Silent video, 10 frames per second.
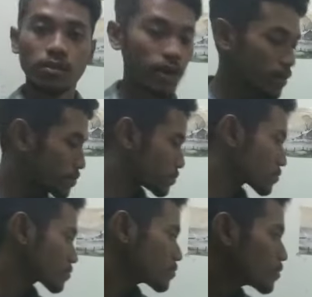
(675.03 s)
Alright,
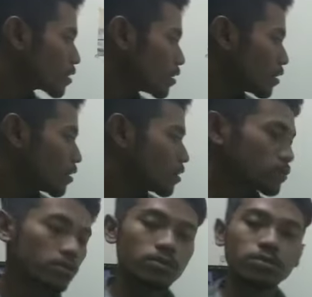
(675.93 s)

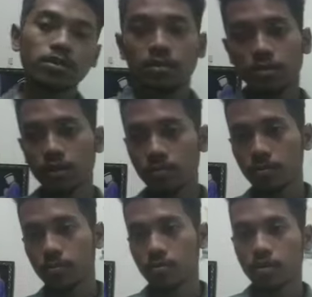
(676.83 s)
so this RAM